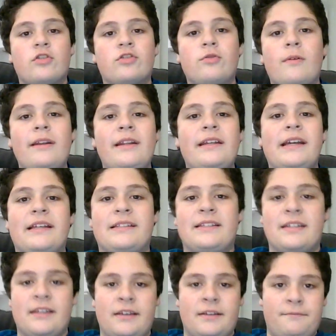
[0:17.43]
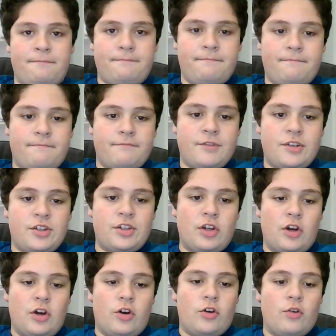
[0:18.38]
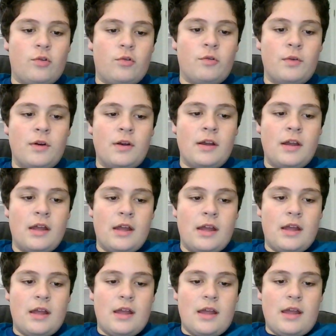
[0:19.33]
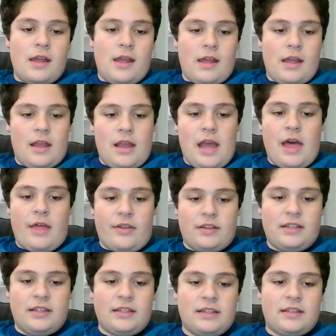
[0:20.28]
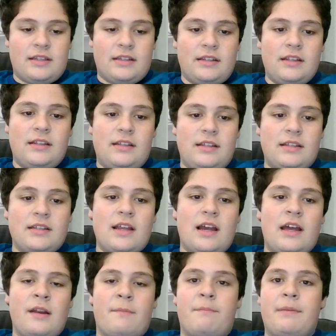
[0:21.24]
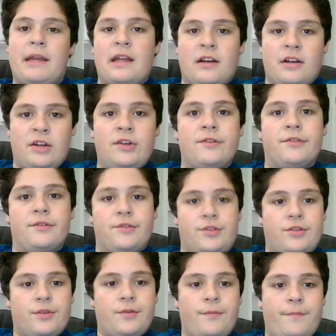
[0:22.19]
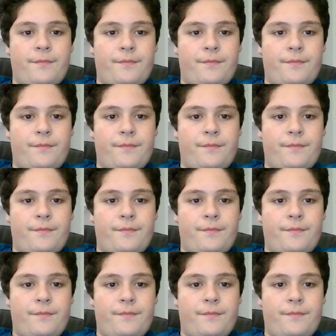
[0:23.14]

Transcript: 2018. So, yeah, this is kind of big news.